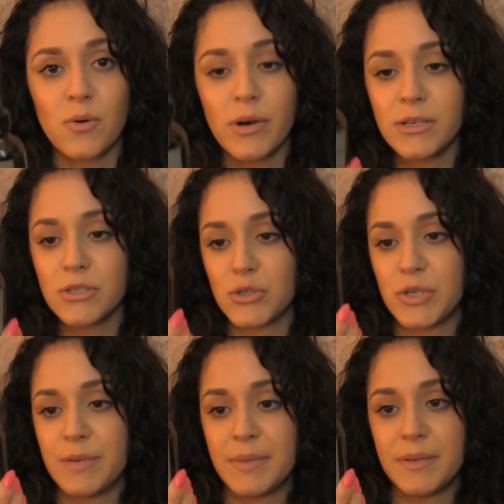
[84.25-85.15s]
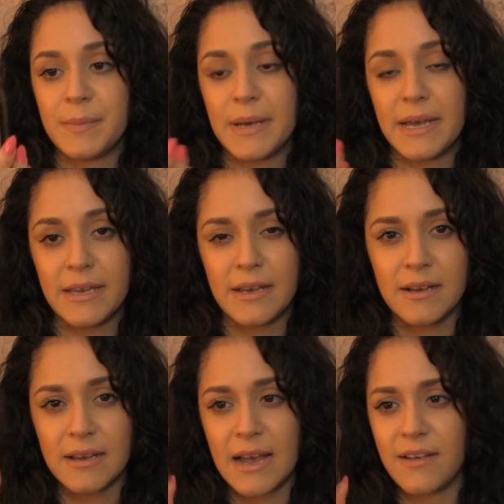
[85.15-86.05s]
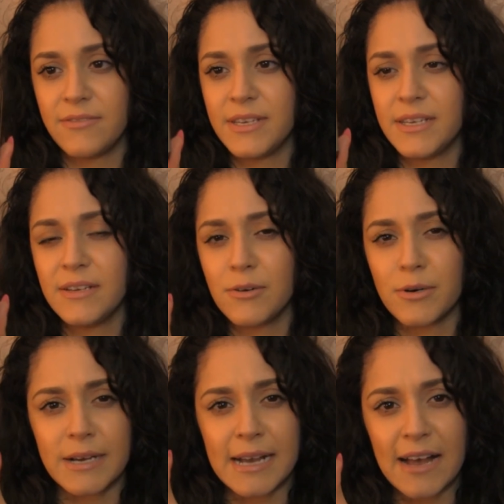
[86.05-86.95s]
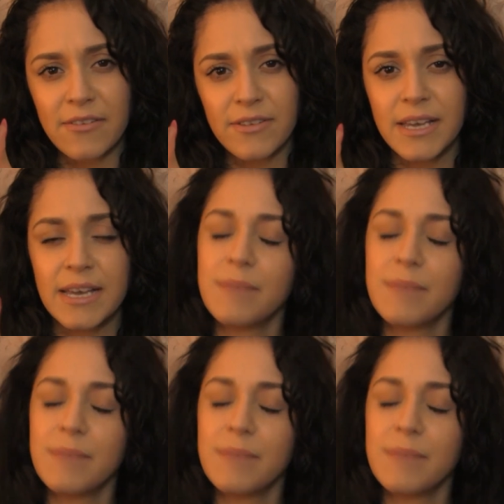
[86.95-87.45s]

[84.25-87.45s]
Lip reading: oil treatment by Agave or Agave.